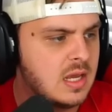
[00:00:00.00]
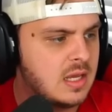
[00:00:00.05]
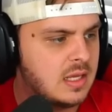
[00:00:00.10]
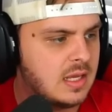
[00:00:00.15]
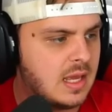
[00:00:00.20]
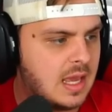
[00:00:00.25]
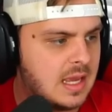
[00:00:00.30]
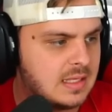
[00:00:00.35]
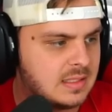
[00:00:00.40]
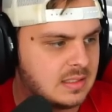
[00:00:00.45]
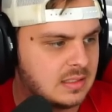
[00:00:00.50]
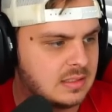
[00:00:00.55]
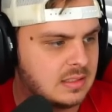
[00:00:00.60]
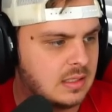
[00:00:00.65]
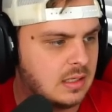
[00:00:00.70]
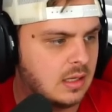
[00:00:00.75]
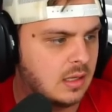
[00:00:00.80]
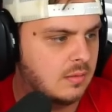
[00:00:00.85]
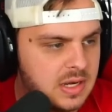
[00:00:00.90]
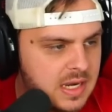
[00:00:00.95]
You hate to
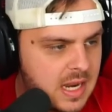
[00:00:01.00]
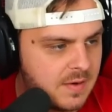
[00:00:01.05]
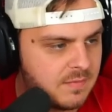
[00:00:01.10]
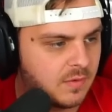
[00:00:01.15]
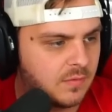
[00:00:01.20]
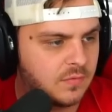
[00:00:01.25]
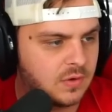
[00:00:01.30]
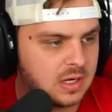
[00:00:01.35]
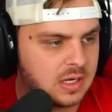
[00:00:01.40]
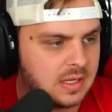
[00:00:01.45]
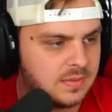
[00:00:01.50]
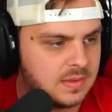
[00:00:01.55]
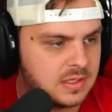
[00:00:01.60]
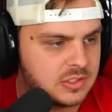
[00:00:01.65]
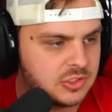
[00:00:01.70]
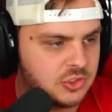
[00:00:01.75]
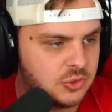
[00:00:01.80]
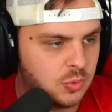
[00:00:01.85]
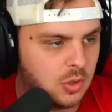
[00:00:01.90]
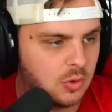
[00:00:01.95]
see it. Never forget this
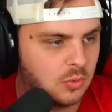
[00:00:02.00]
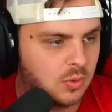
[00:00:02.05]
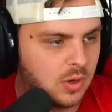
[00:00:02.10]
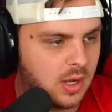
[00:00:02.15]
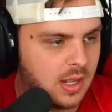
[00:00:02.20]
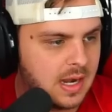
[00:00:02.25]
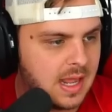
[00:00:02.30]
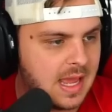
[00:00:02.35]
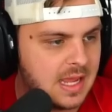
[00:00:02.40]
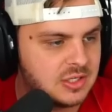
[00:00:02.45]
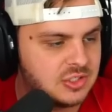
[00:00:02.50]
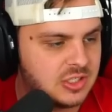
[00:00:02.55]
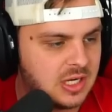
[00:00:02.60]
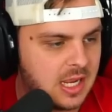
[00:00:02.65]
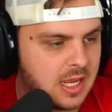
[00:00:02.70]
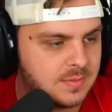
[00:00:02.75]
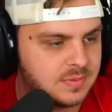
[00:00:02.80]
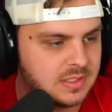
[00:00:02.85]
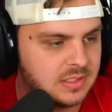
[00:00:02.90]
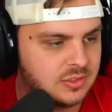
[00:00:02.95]
duo run at
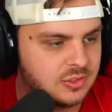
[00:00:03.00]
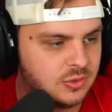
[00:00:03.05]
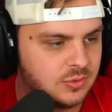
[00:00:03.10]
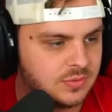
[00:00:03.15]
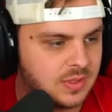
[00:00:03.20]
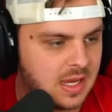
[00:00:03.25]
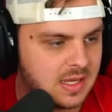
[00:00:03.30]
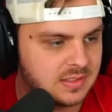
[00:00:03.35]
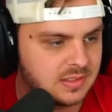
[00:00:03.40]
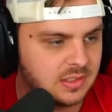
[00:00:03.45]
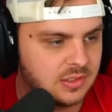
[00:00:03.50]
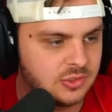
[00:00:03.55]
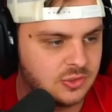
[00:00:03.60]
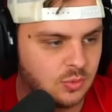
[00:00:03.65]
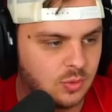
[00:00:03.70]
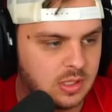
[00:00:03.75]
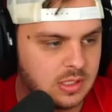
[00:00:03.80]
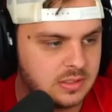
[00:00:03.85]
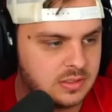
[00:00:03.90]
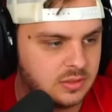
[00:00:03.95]
Champs in
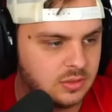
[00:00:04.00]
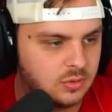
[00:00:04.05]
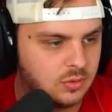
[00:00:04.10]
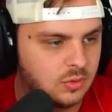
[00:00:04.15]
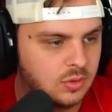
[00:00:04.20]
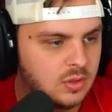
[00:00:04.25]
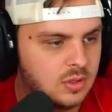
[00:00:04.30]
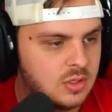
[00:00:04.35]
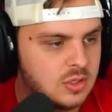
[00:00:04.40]
2022